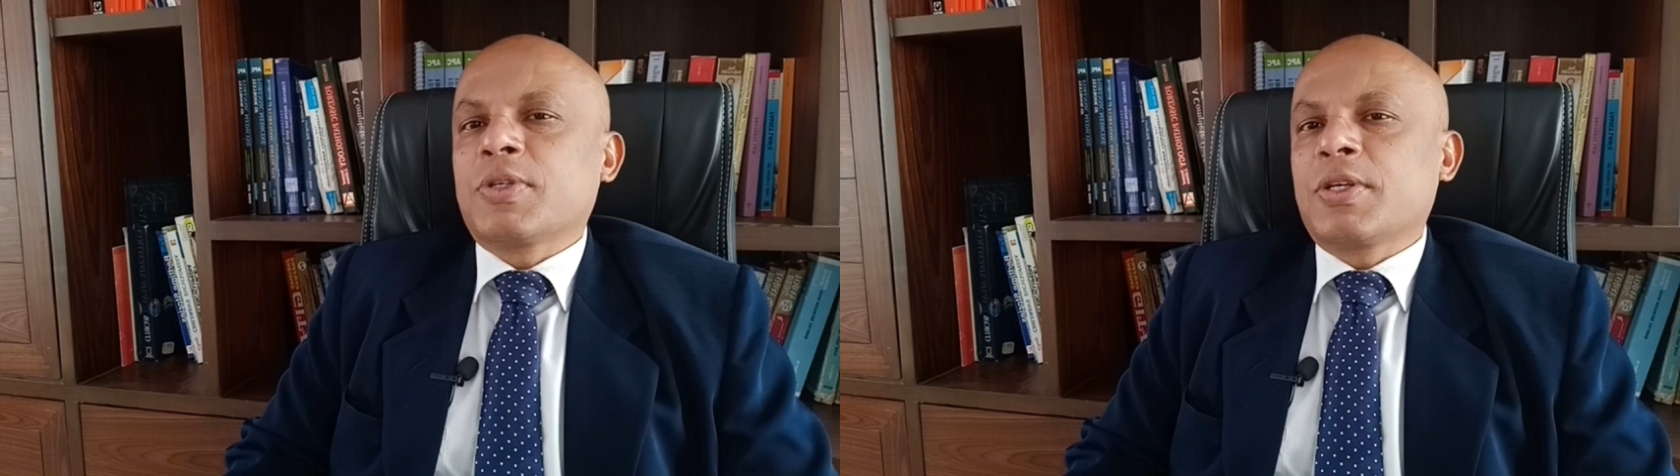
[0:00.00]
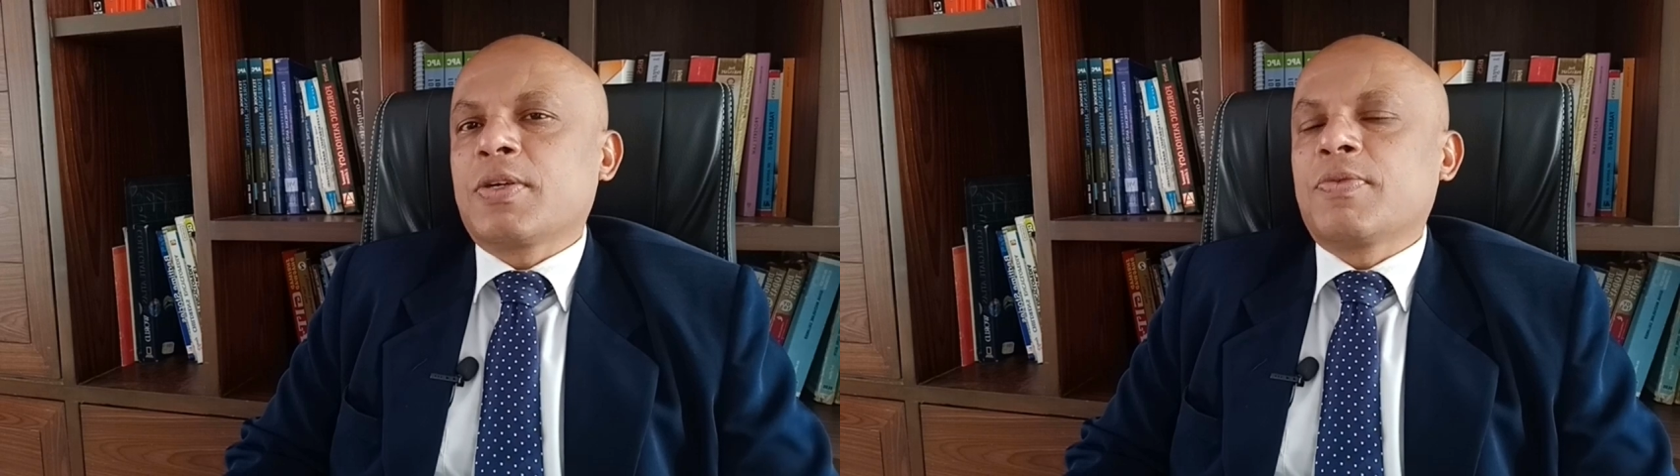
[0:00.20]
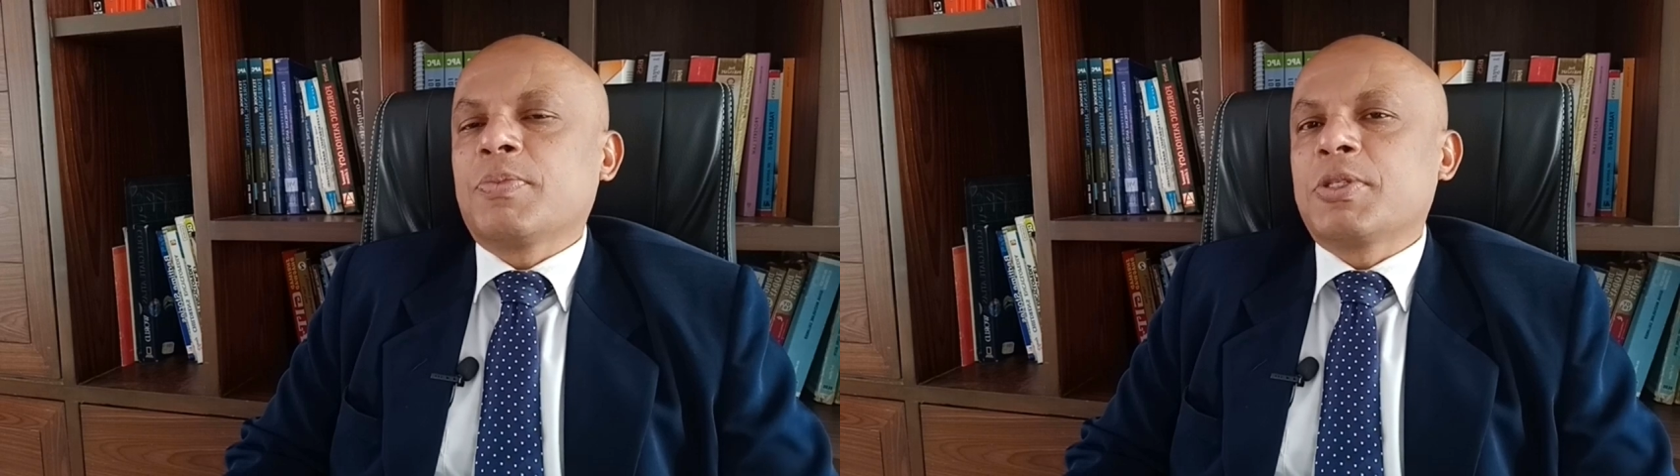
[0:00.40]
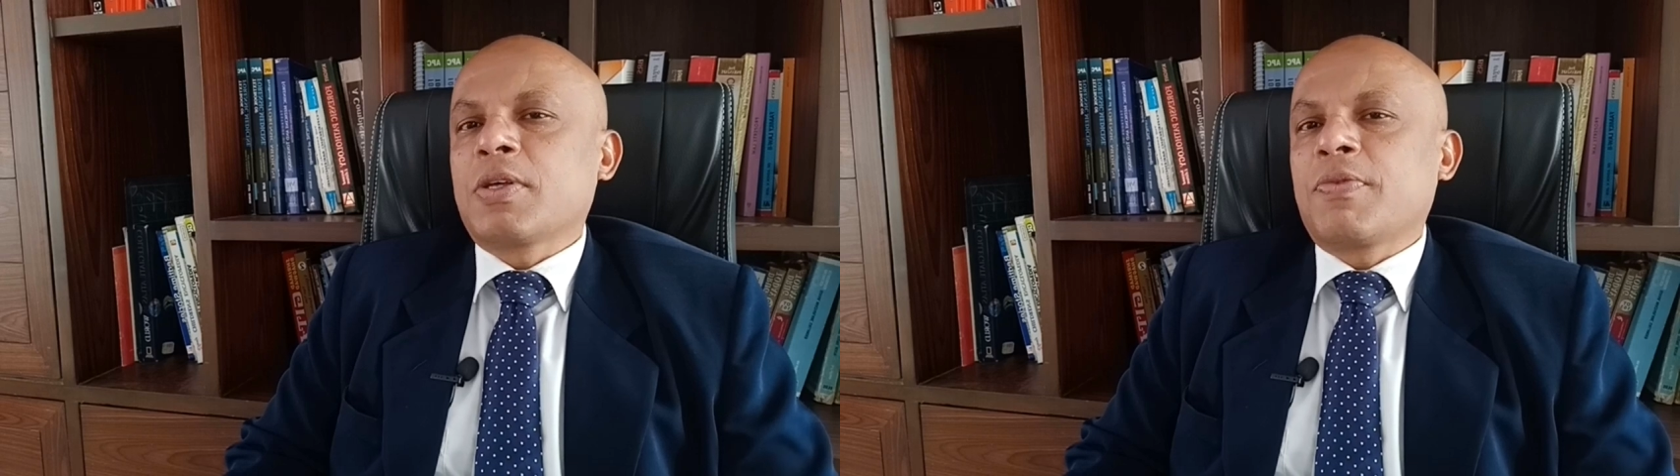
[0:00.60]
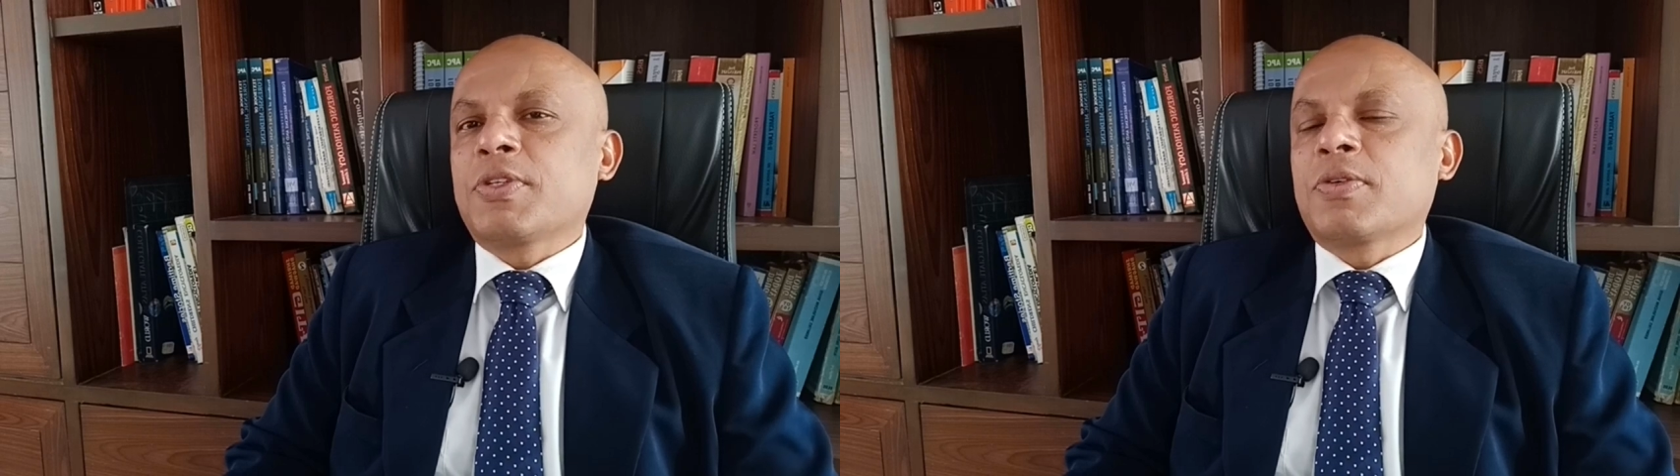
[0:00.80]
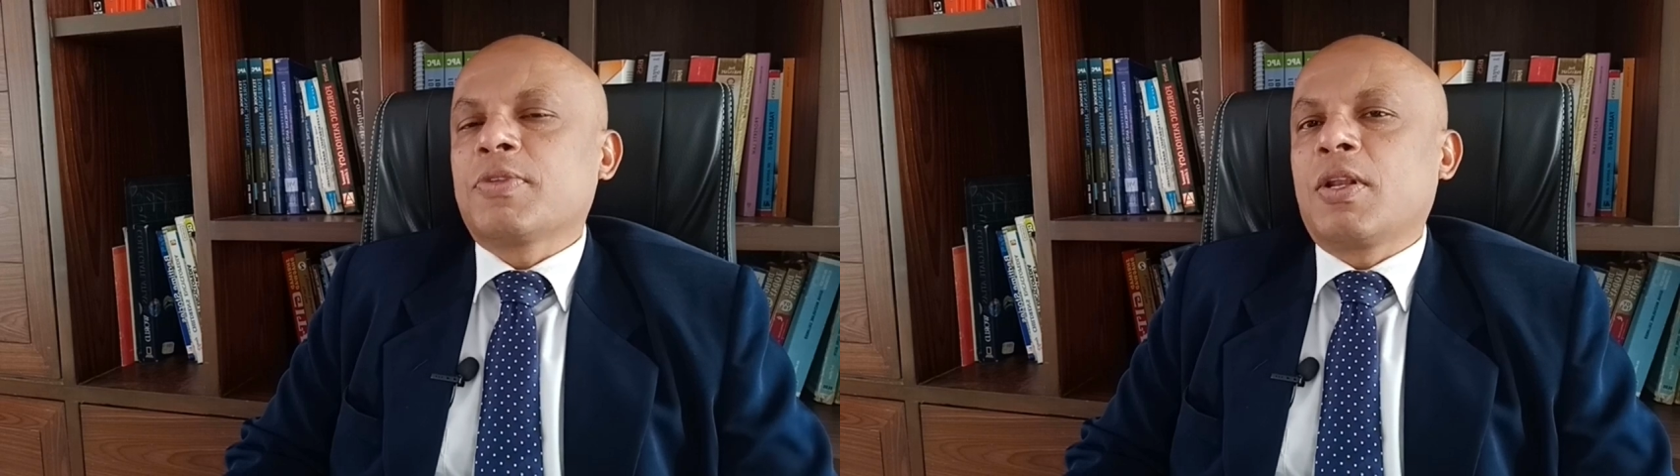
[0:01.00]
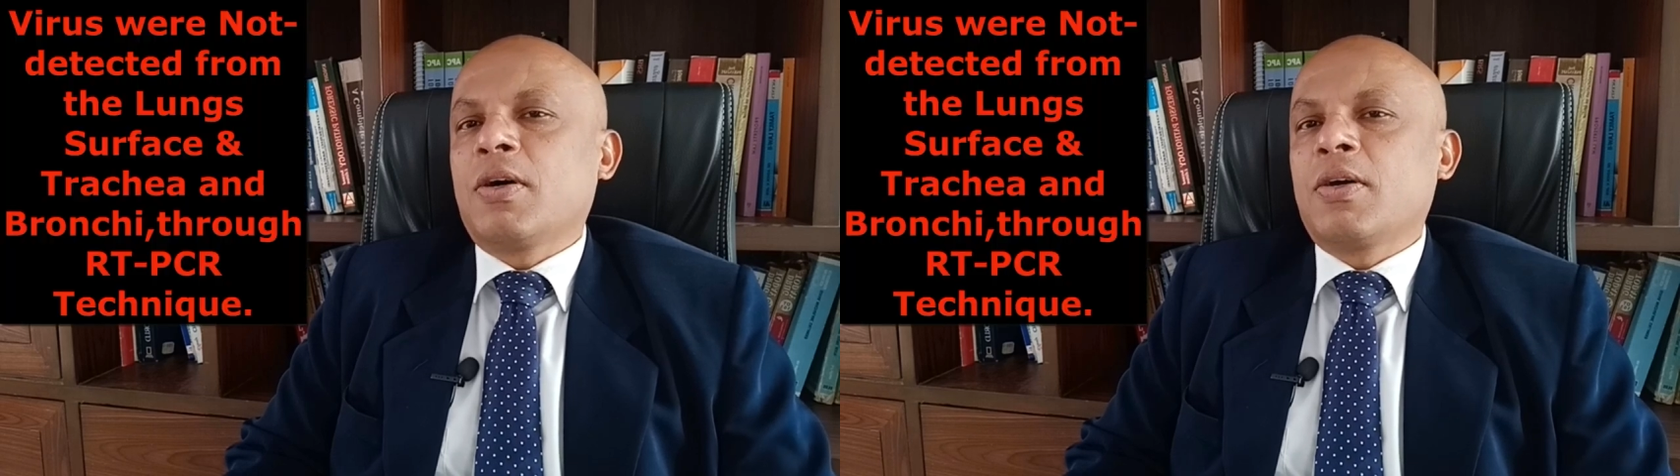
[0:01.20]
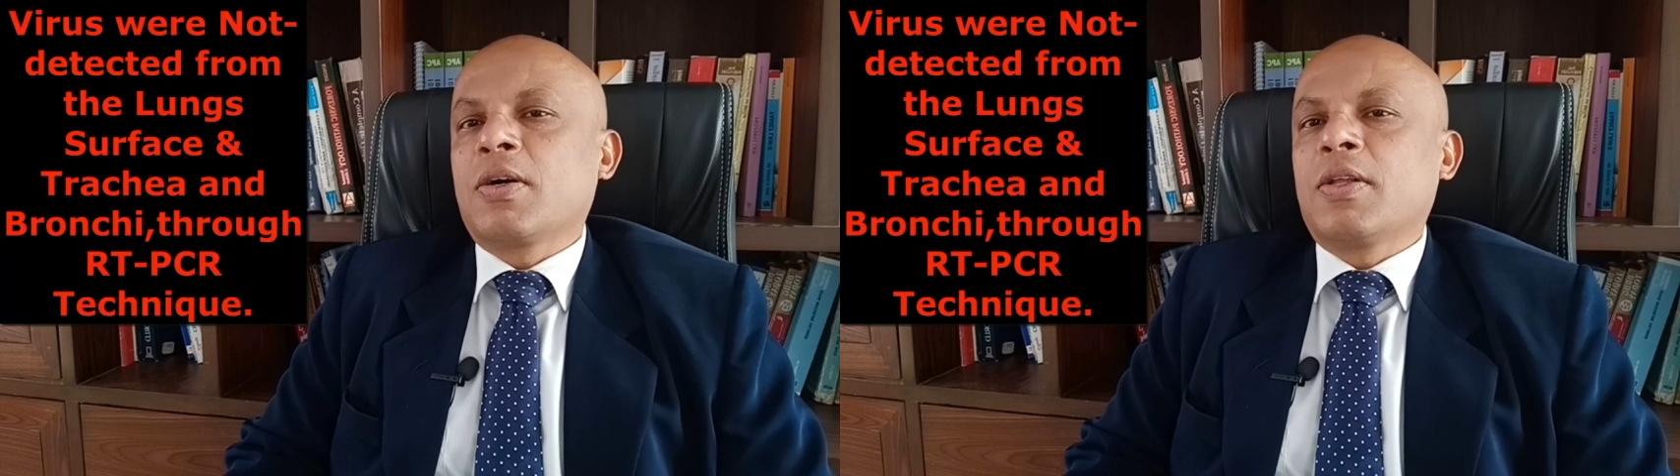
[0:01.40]
were taken from the surface of the
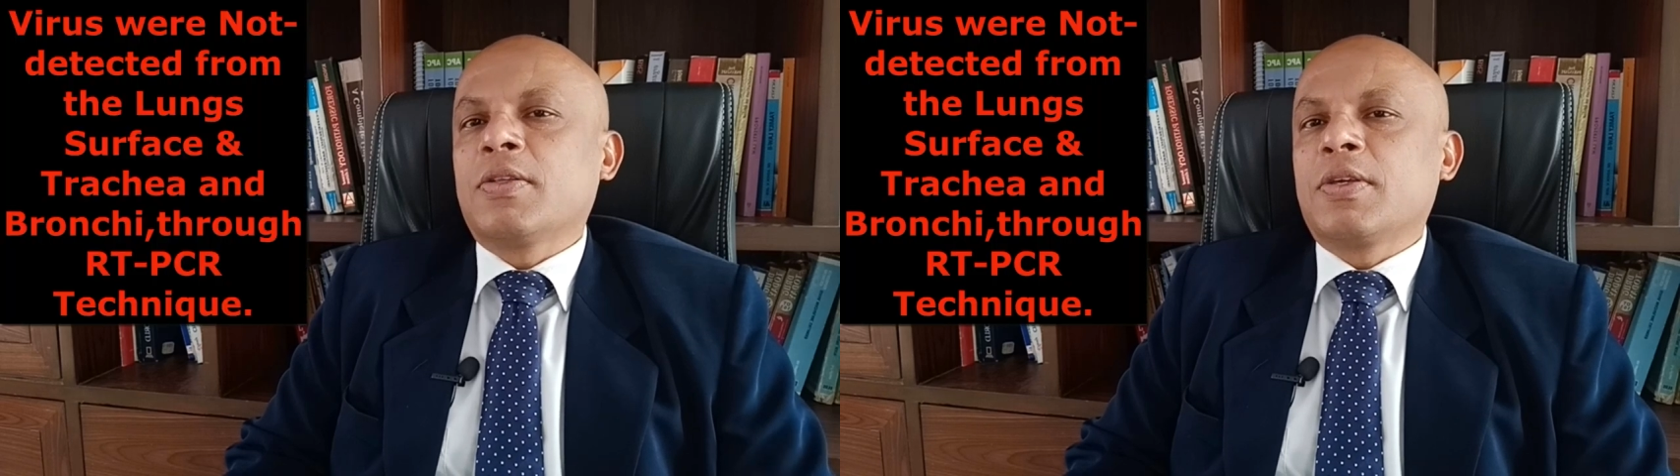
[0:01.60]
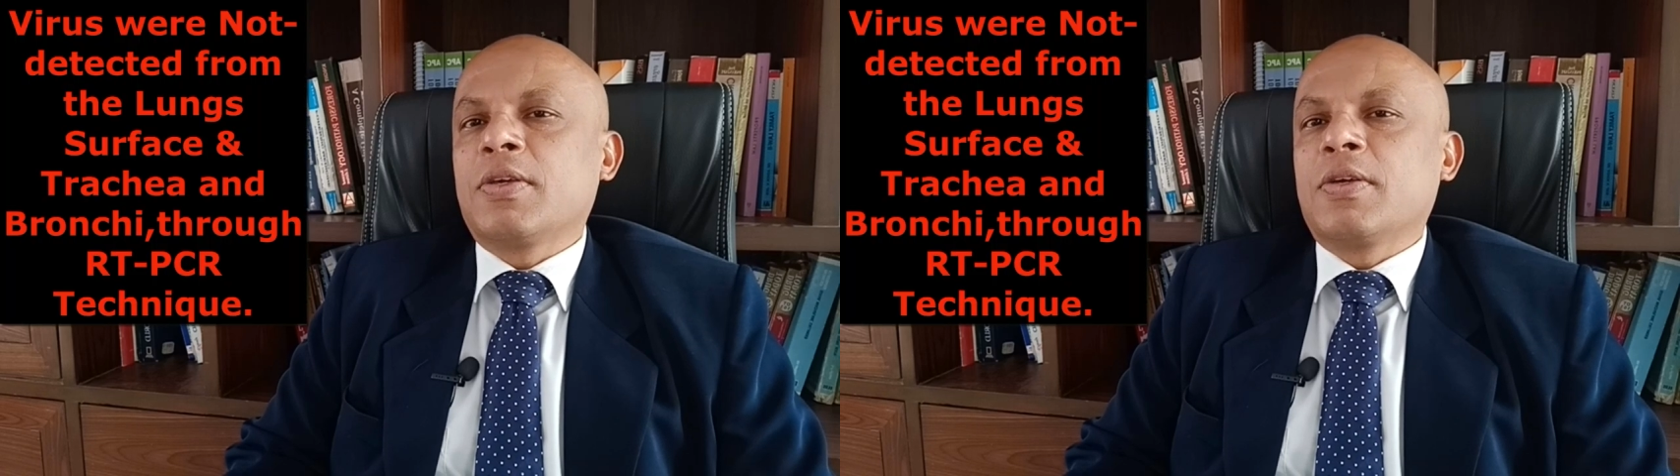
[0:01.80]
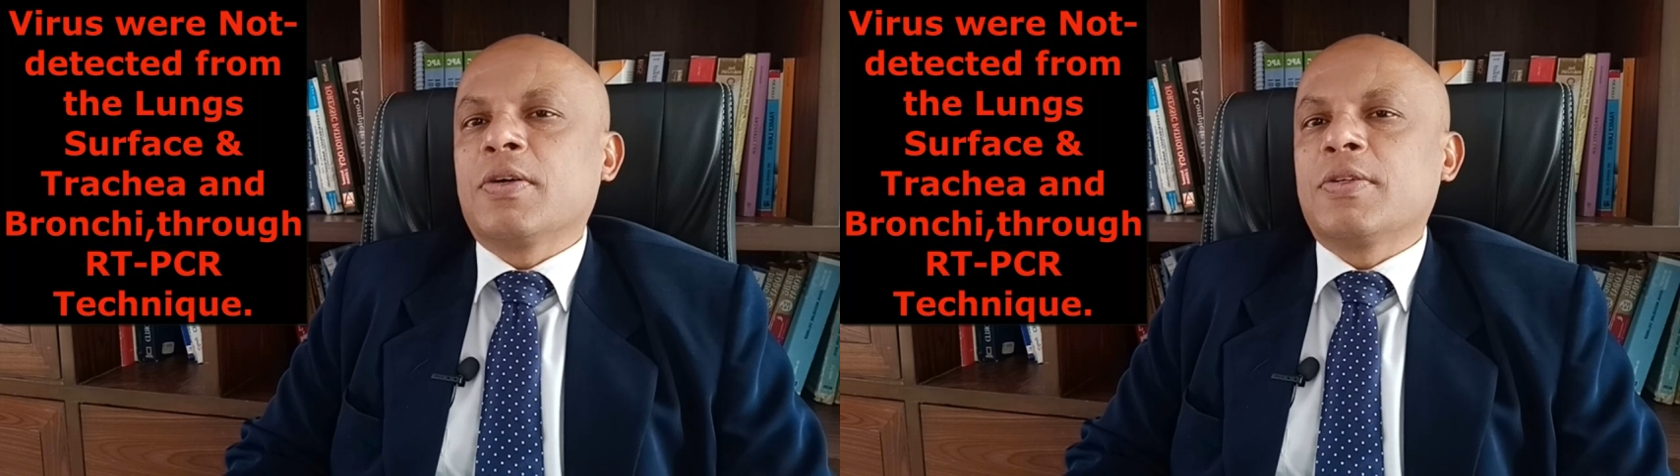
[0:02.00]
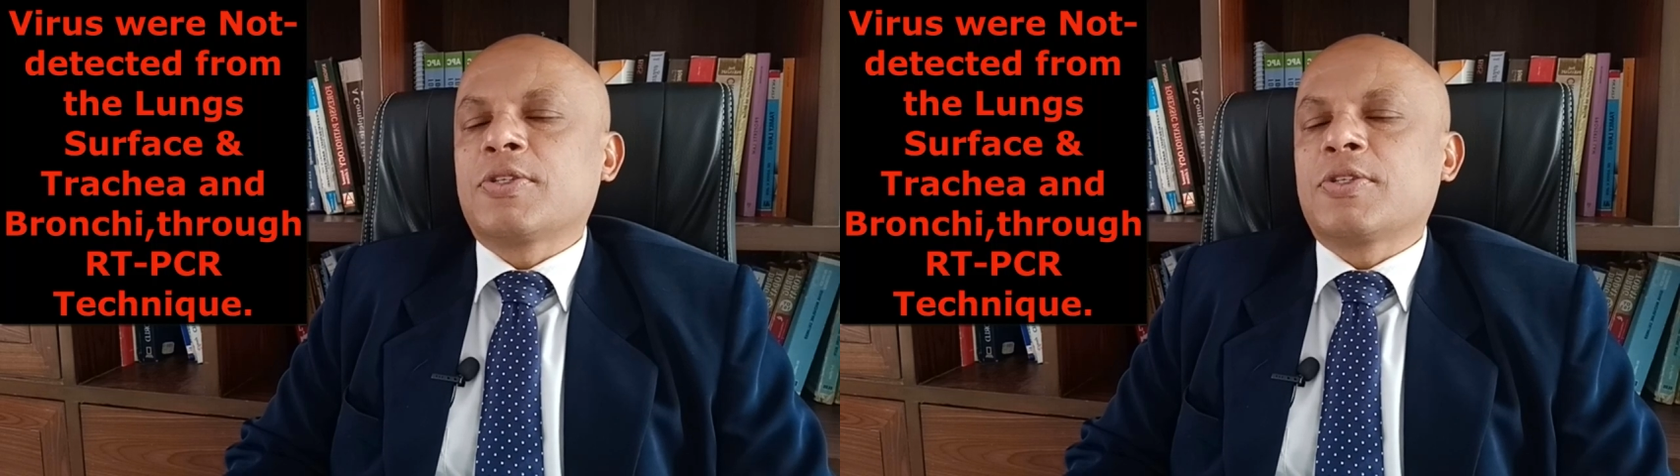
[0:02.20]
lung and the